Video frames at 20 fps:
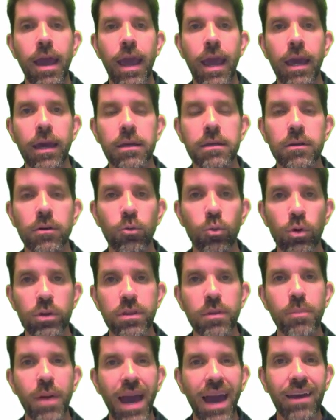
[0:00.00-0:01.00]
And what
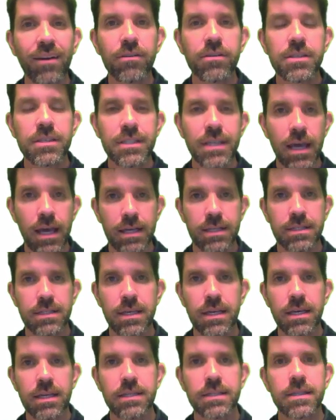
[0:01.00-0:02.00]
the pattern says
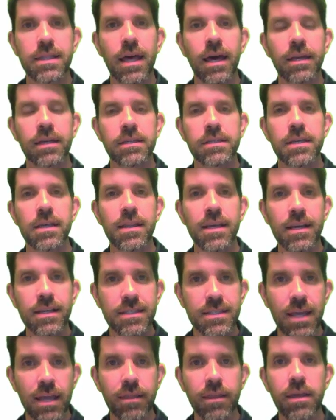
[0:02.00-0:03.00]
is that to the
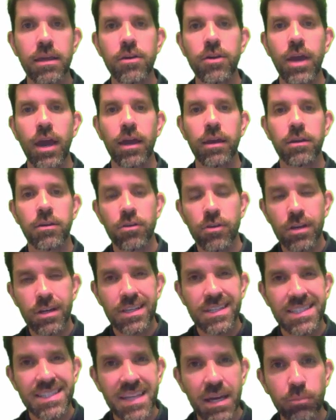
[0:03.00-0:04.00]
extent that you can, you're going to
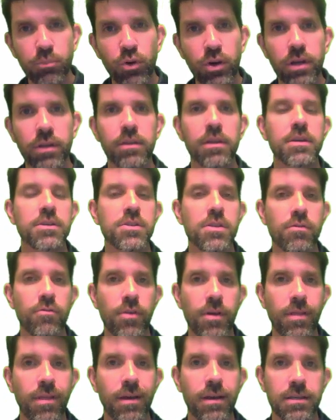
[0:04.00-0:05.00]
separate these
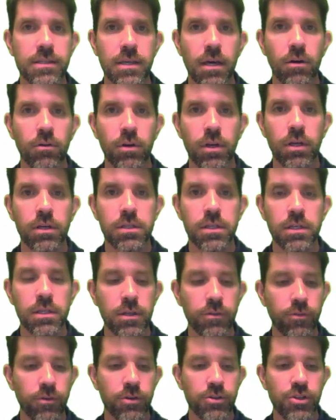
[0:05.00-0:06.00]
three things out into
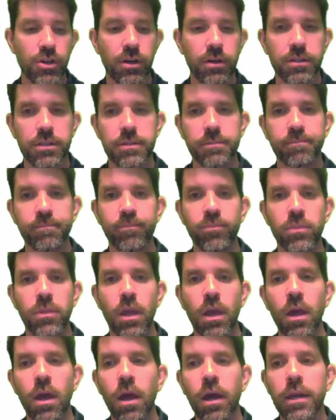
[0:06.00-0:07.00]
different chunks.
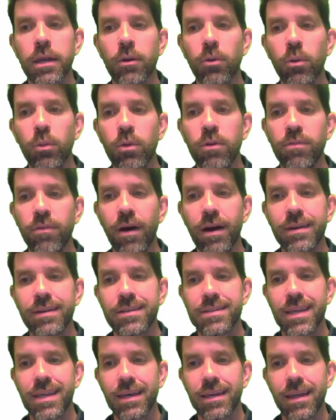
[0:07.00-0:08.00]
Now what we find
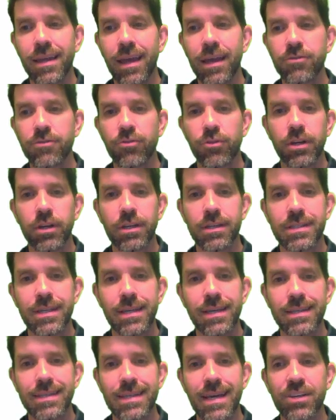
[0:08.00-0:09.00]
is that Android is,
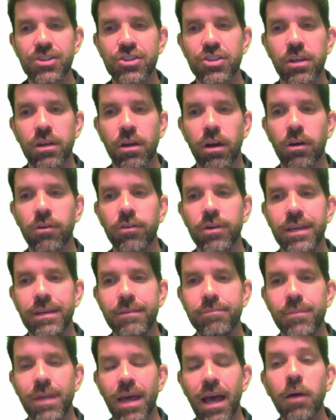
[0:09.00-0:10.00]
is actually
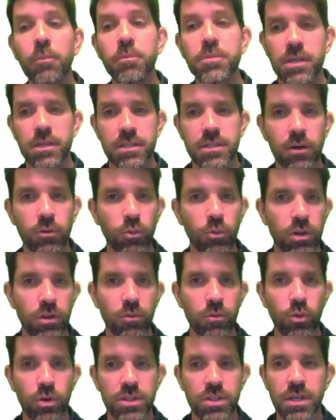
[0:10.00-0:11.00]
already helps us out
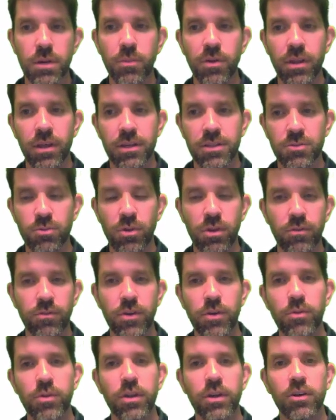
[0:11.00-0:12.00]
with, with some of this, with the
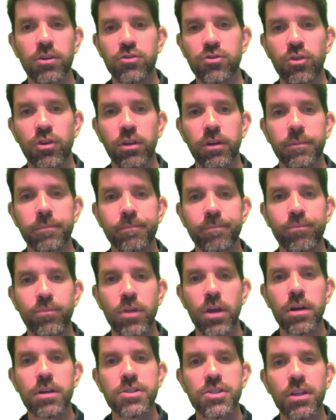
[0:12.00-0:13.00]
view and the controller.
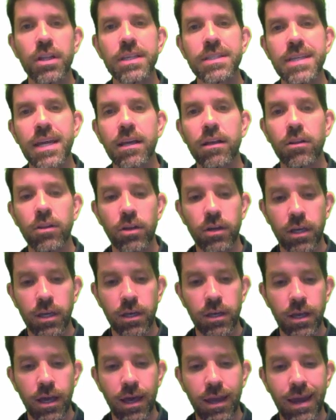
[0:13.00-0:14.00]
All right, so let's take a look
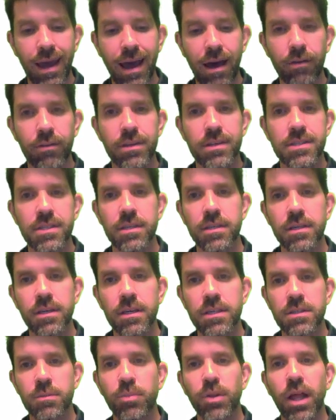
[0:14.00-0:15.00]
at, at how this
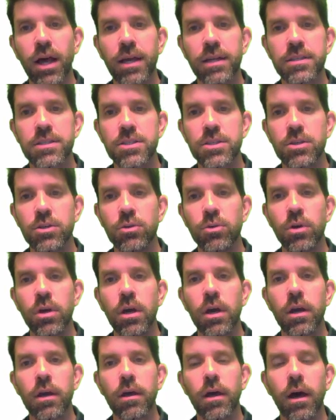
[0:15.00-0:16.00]
is applied to
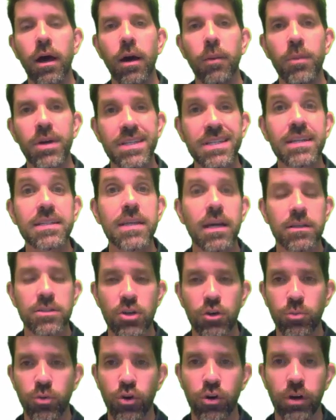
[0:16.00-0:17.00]
um, a
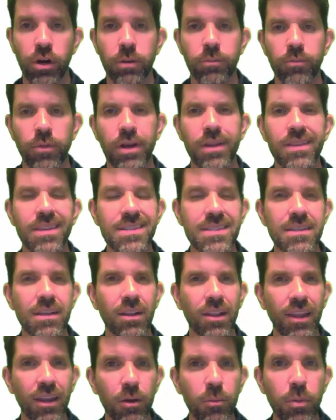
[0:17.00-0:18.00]
tic-tac-toe program. Right, This is a
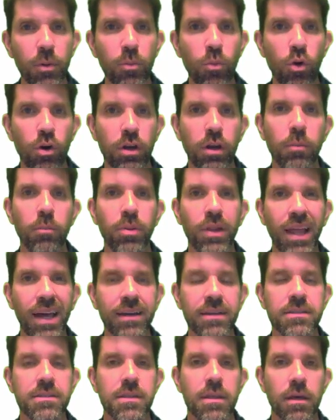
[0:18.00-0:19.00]
little bit more
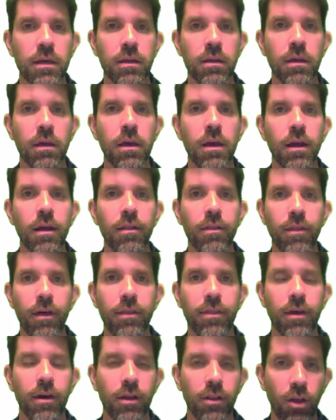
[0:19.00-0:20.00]
complex than,
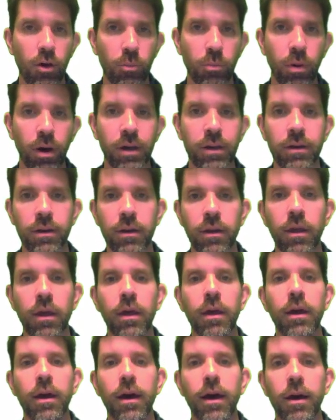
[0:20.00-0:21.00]
than the hello button
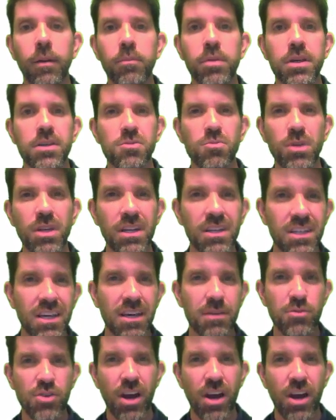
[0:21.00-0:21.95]
um, because we need to keep